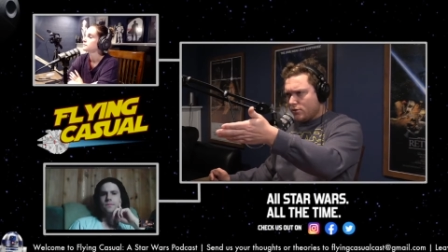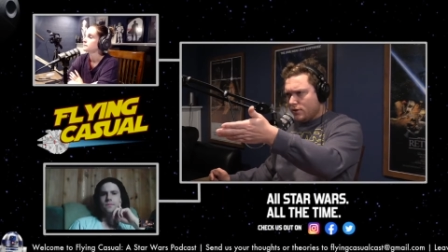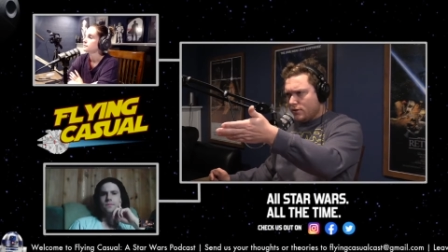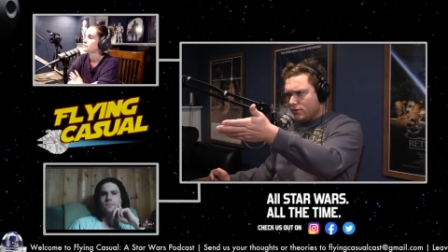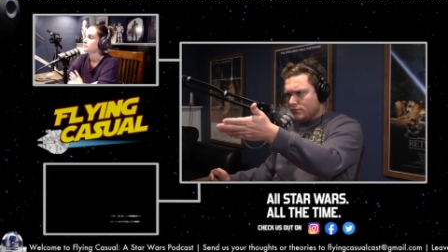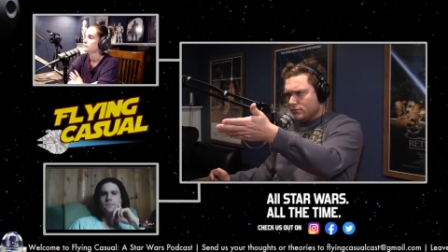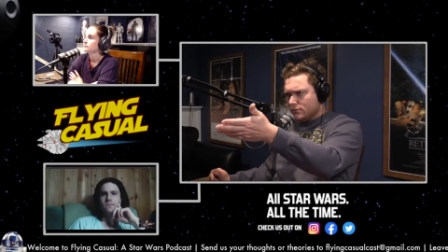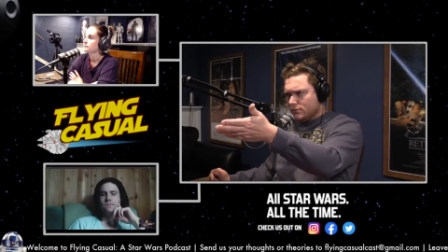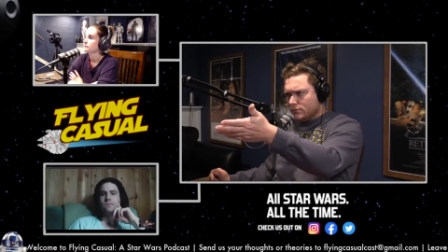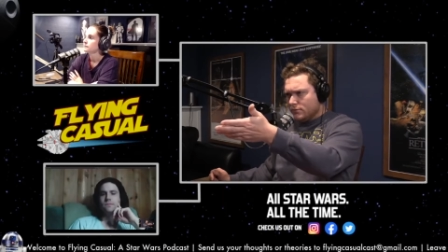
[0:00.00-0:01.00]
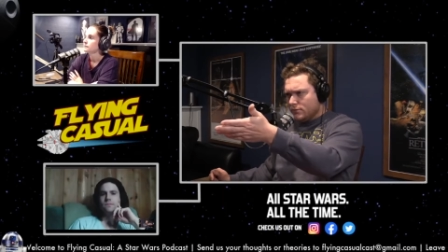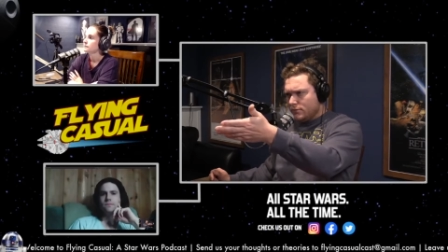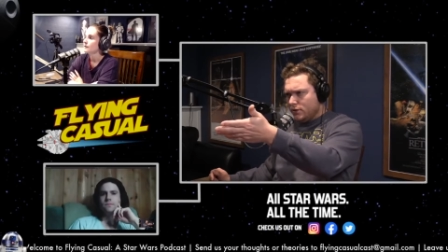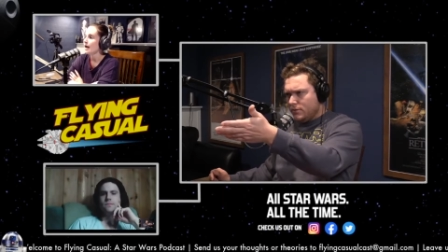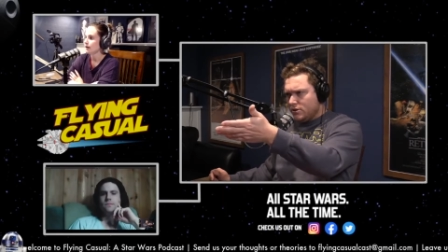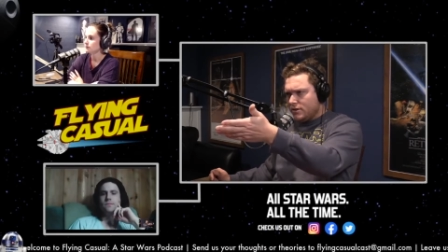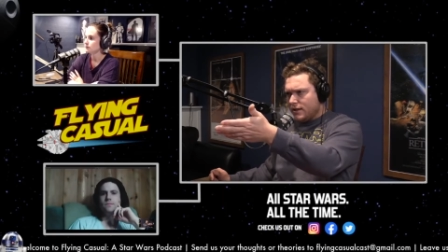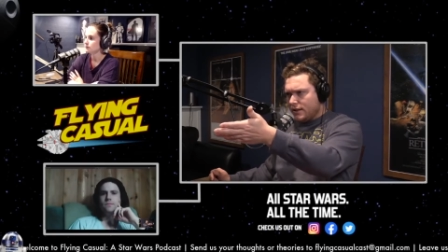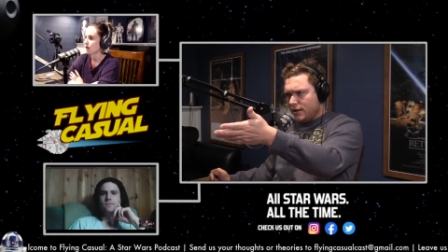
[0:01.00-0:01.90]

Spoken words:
Krill. You mentioned that.